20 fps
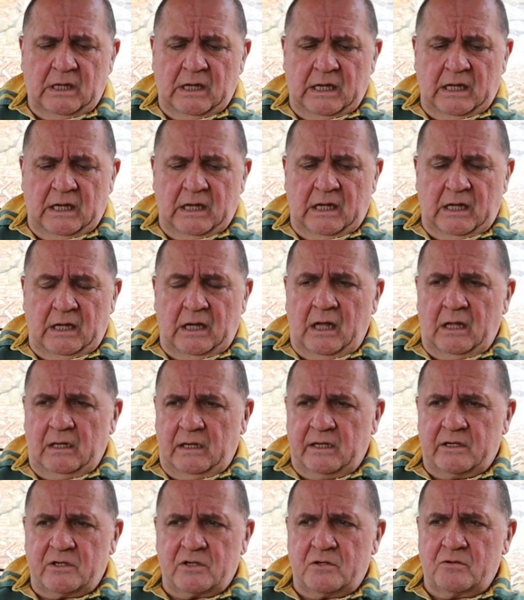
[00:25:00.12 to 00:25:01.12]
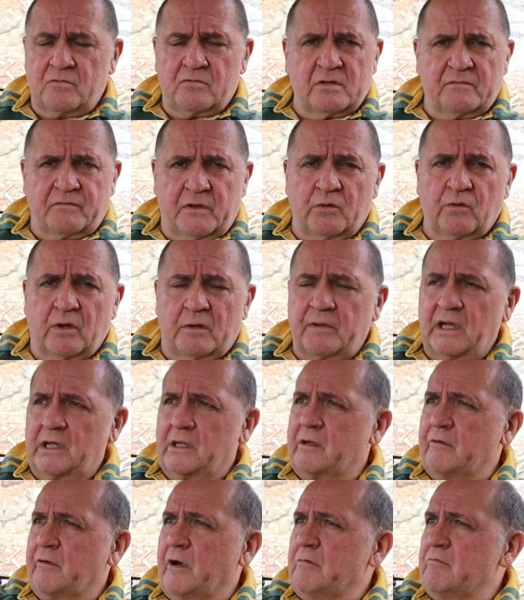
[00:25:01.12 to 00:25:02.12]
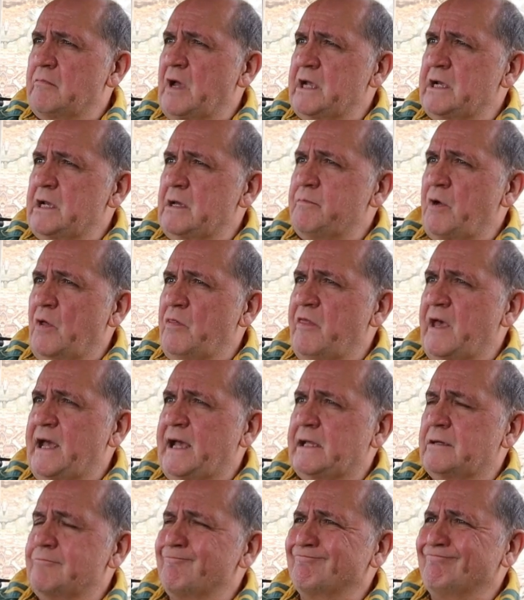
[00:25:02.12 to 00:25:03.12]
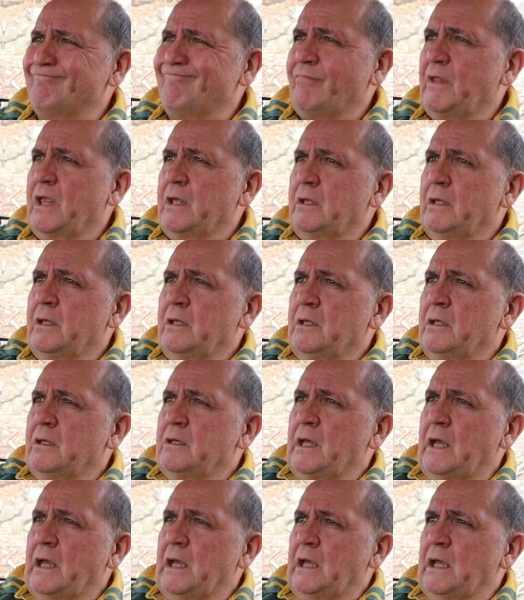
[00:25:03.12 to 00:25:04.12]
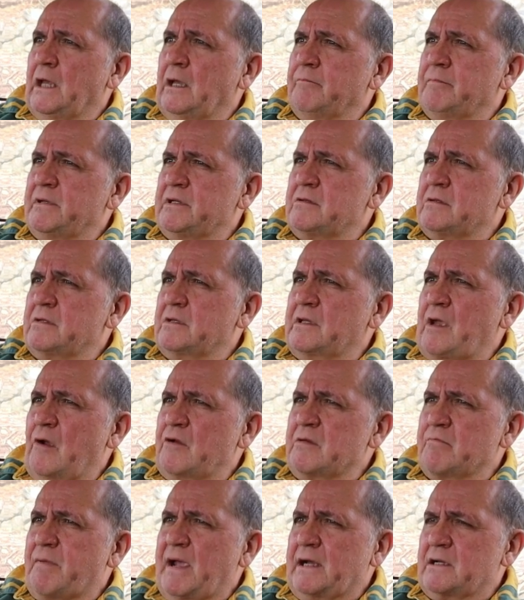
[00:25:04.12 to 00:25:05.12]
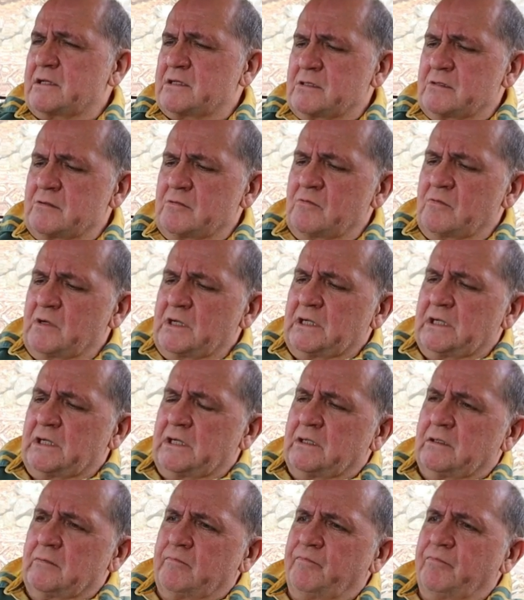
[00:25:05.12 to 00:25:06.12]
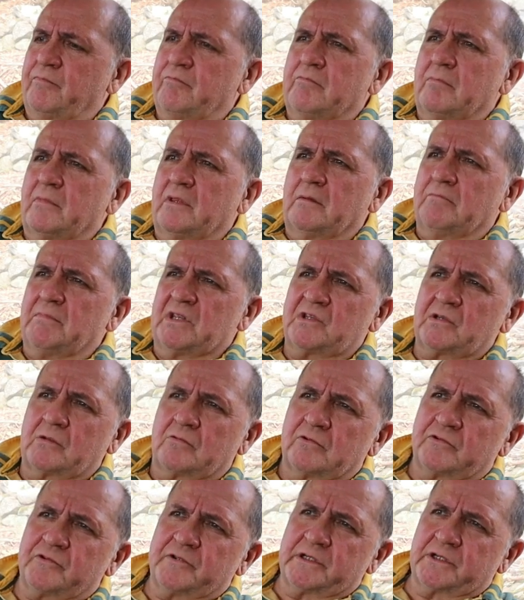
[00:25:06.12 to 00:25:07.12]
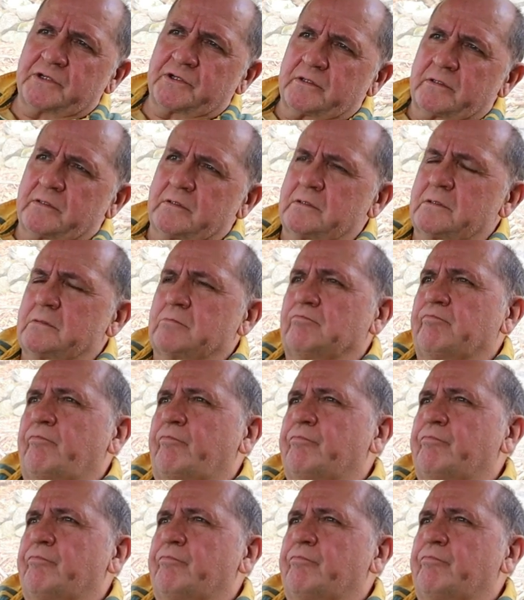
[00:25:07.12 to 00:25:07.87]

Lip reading: I'll let you, the viewer, make your own mind up on that. But going back to mystical traditions,